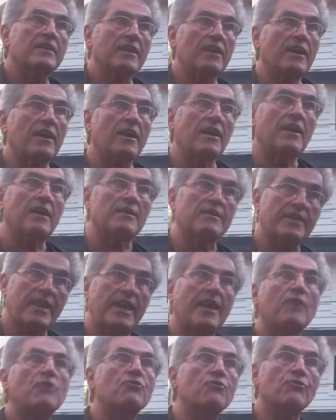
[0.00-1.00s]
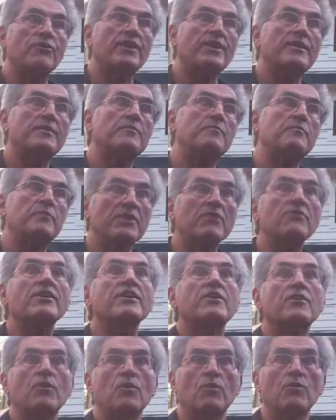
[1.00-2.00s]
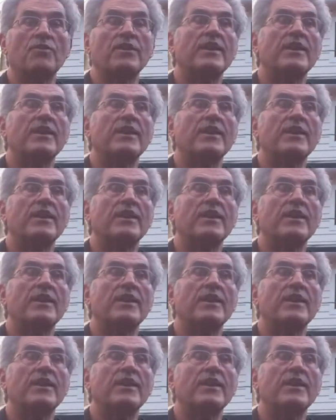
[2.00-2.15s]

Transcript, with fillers: uh, Cal Green building code